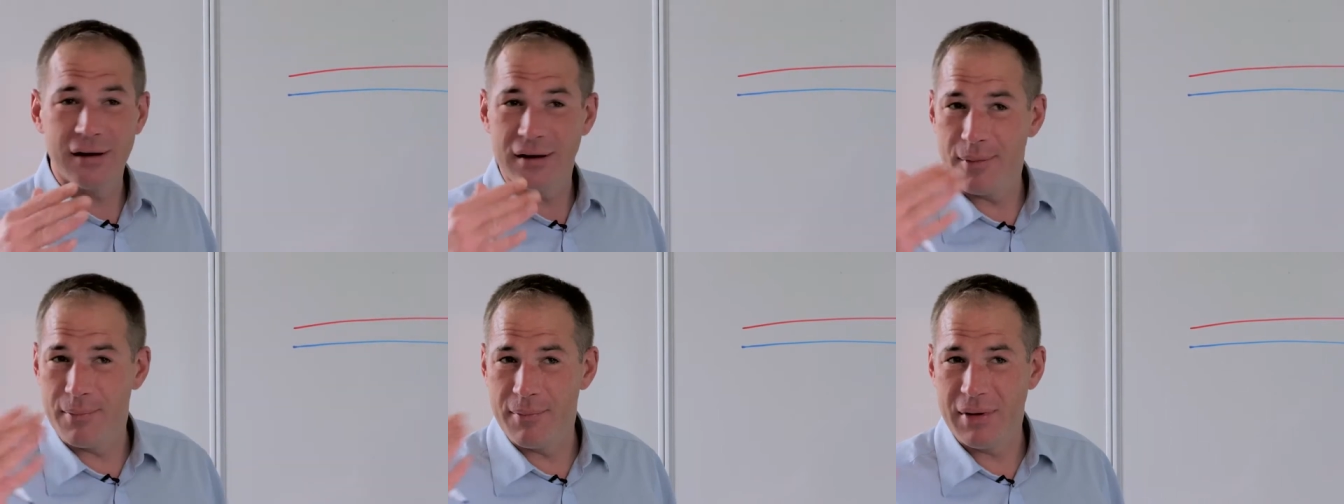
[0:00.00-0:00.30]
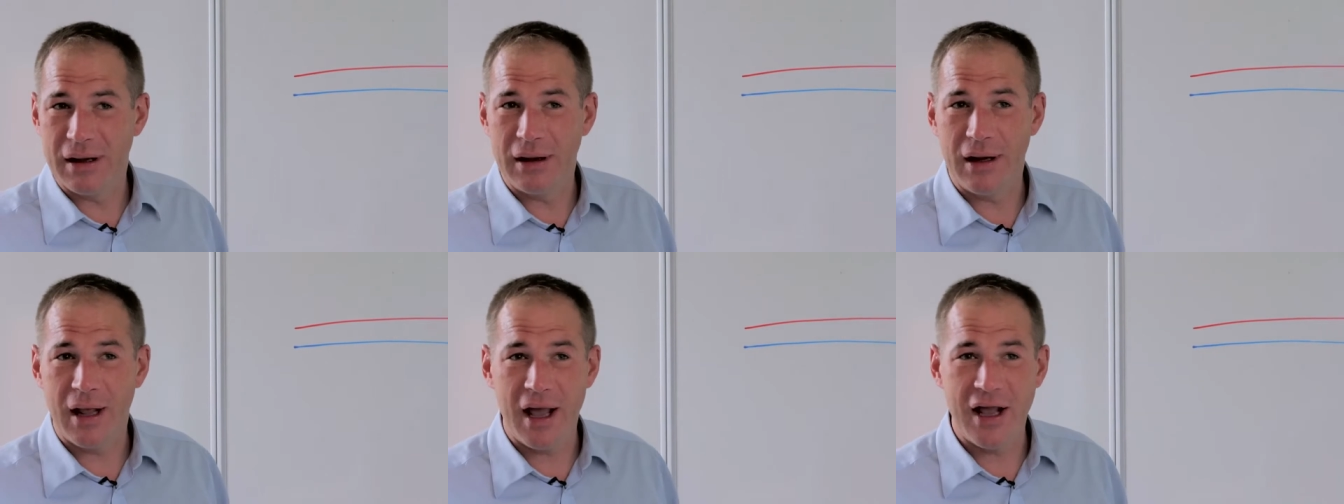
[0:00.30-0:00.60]
the
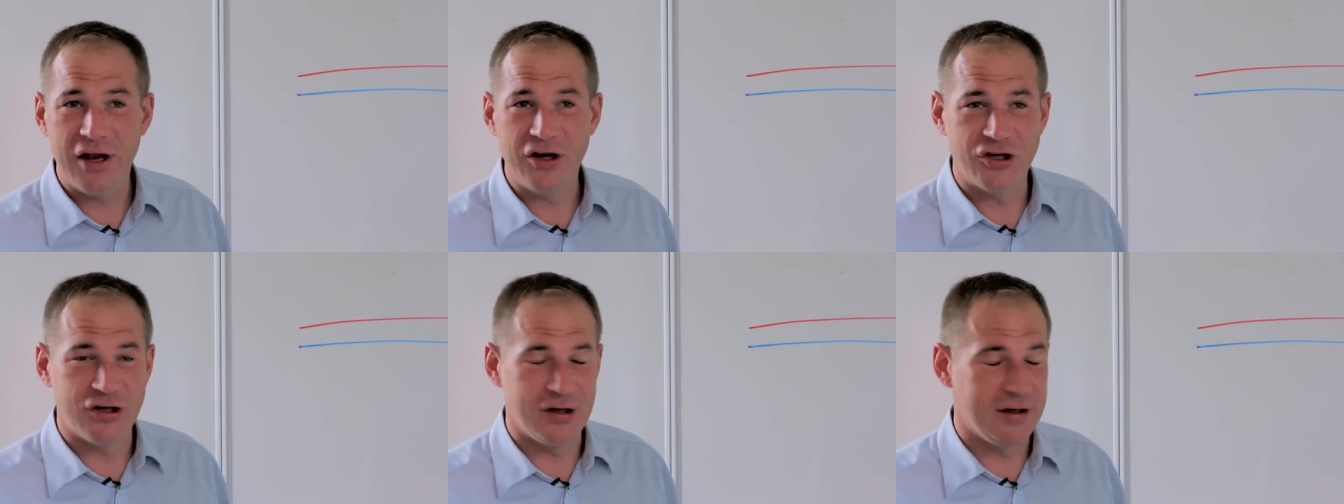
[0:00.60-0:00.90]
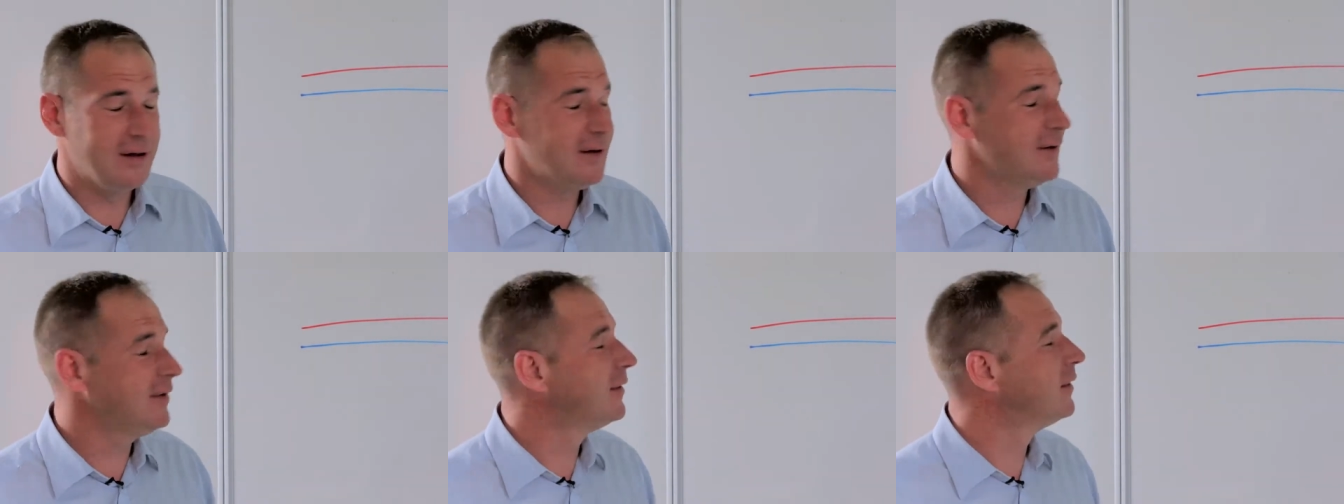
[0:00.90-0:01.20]
Middle
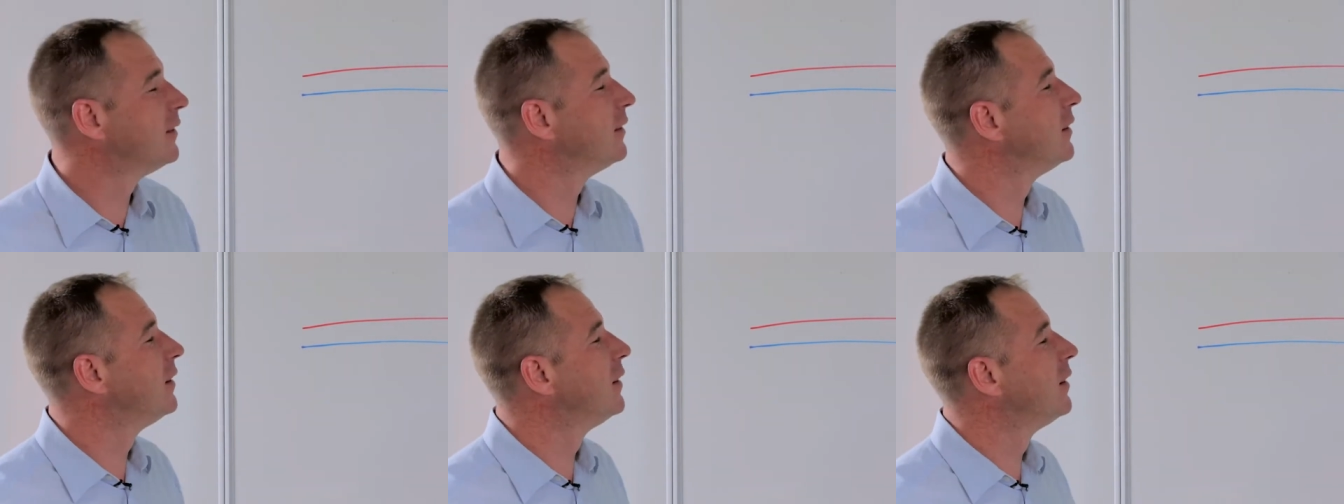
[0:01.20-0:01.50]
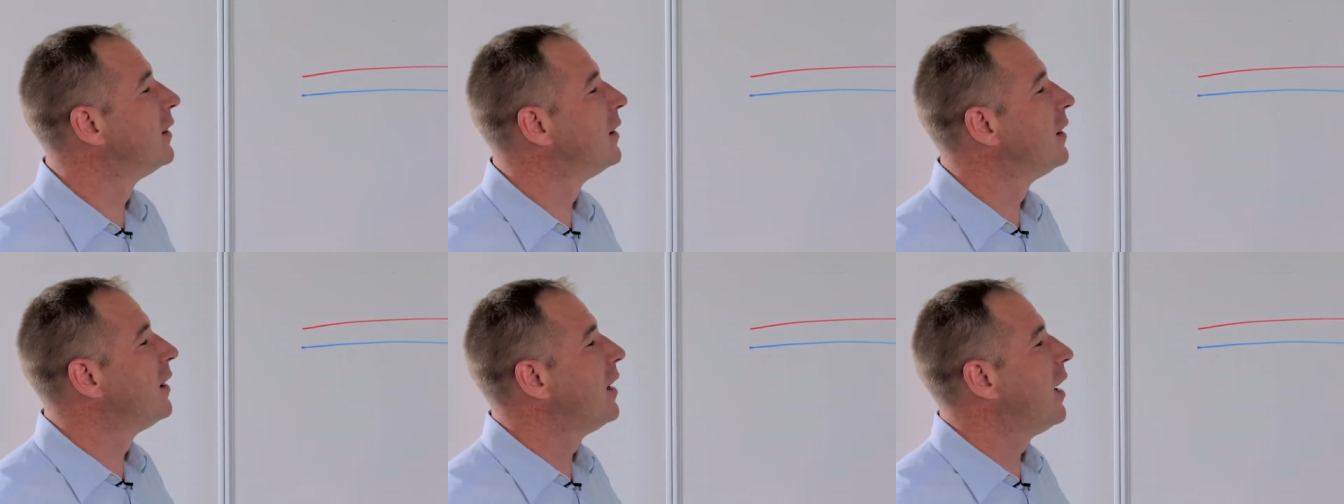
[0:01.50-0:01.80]
Ages,
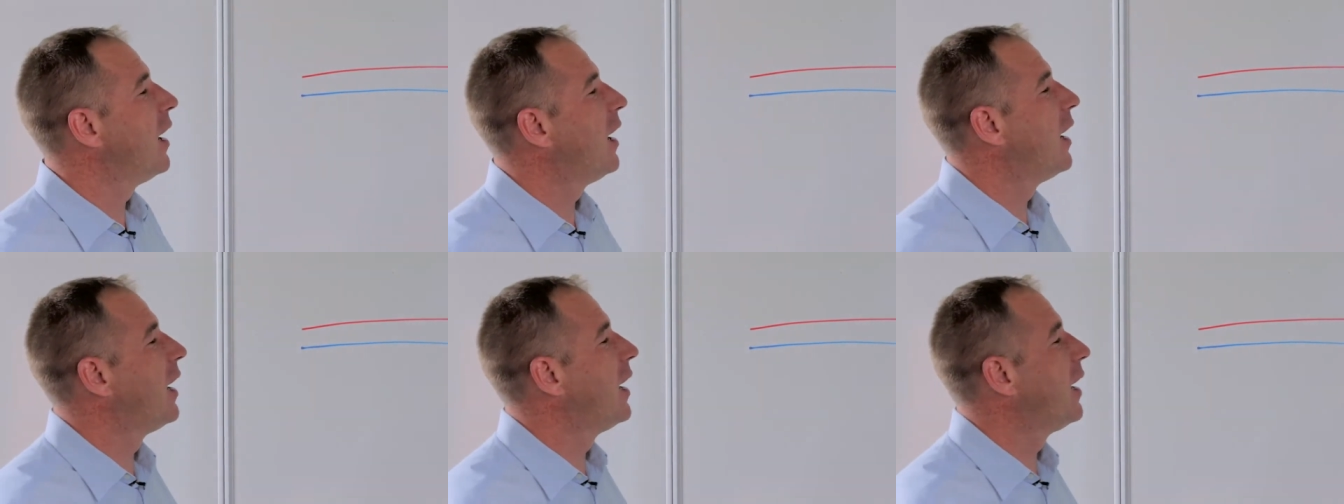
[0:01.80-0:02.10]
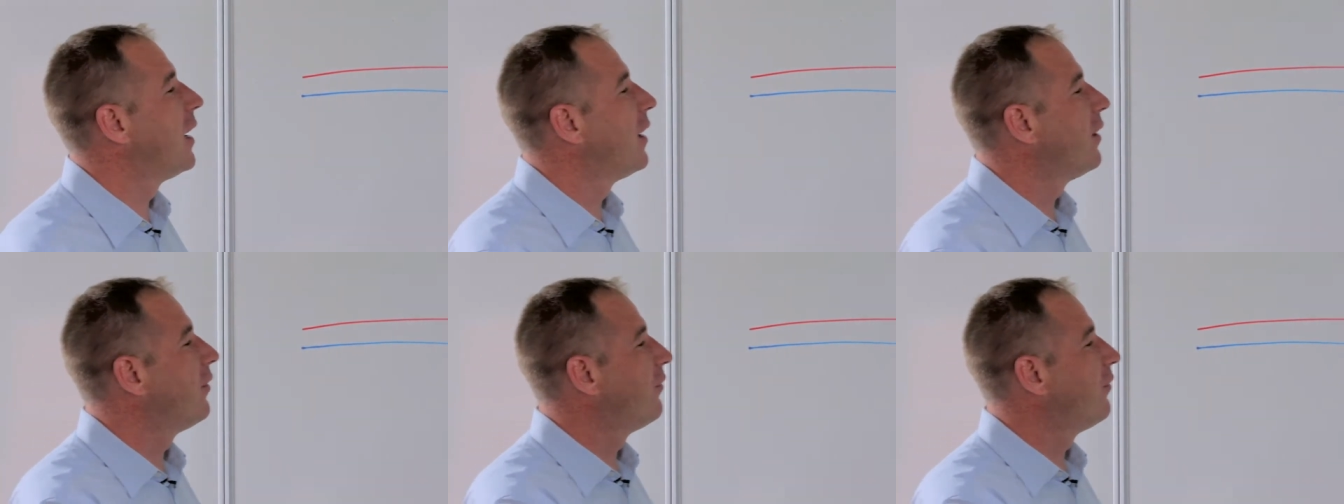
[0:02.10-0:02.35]
uh,